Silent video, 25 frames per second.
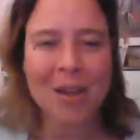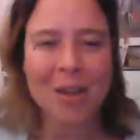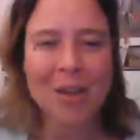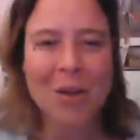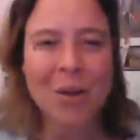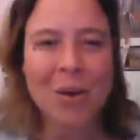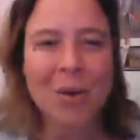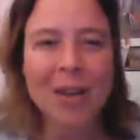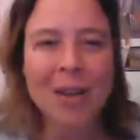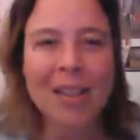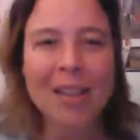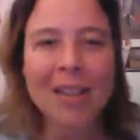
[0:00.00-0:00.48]

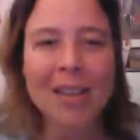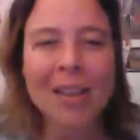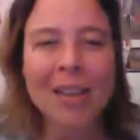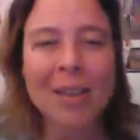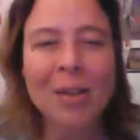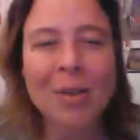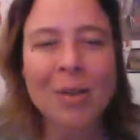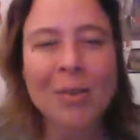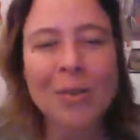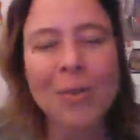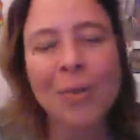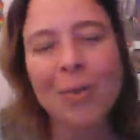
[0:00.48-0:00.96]
knowing that
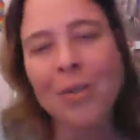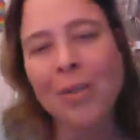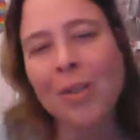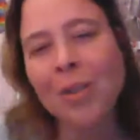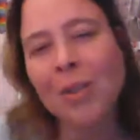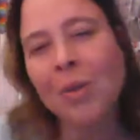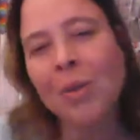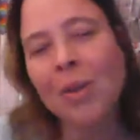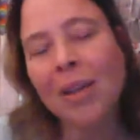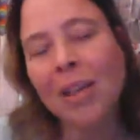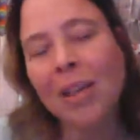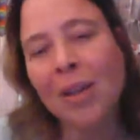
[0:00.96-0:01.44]
you're
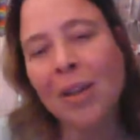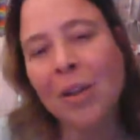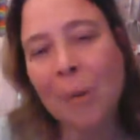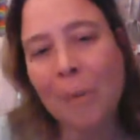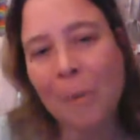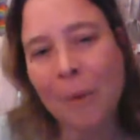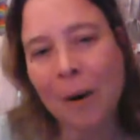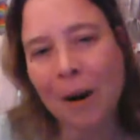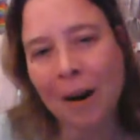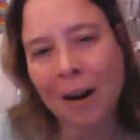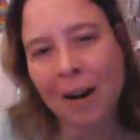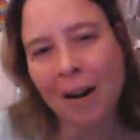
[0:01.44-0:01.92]
doing
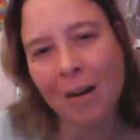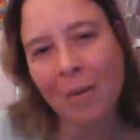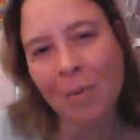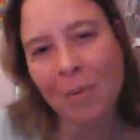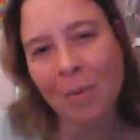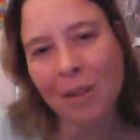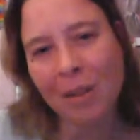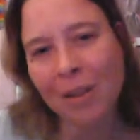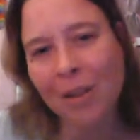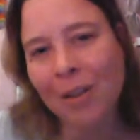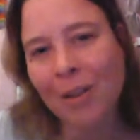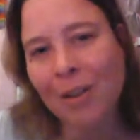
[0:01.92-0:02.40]
your part,
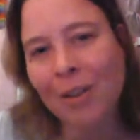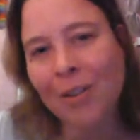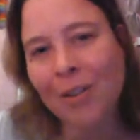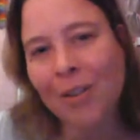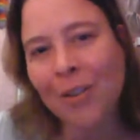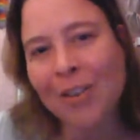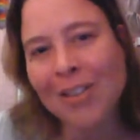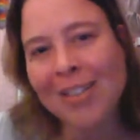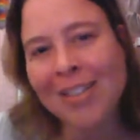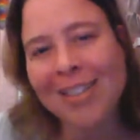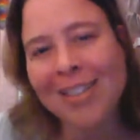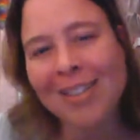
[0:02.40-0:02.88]
but the
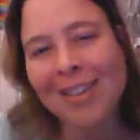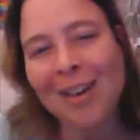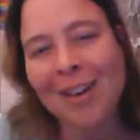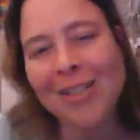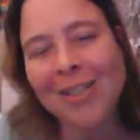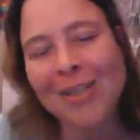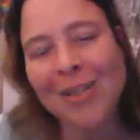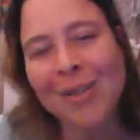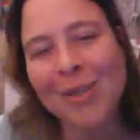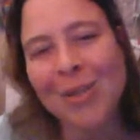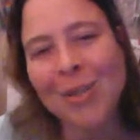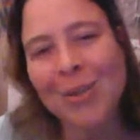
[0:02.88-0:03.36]
universe is
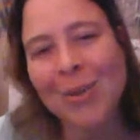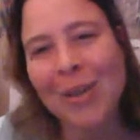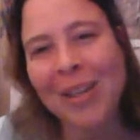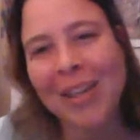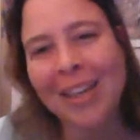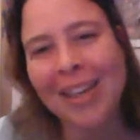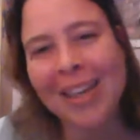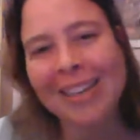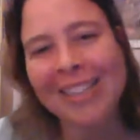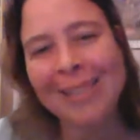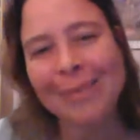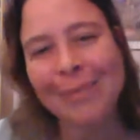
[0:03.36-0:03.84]
also
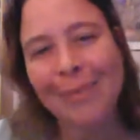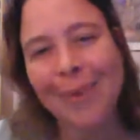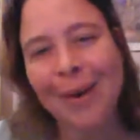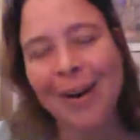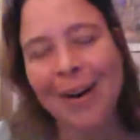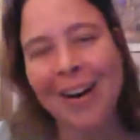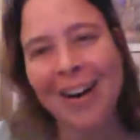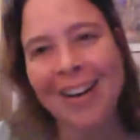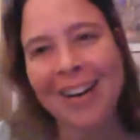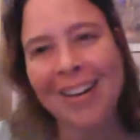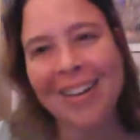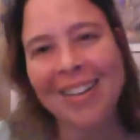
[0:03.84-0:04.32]
doing its
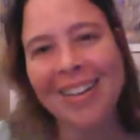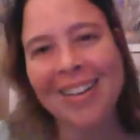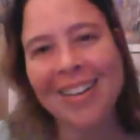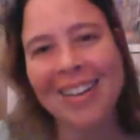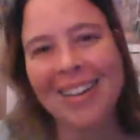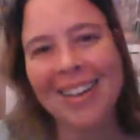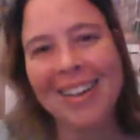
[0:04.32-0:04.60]
part.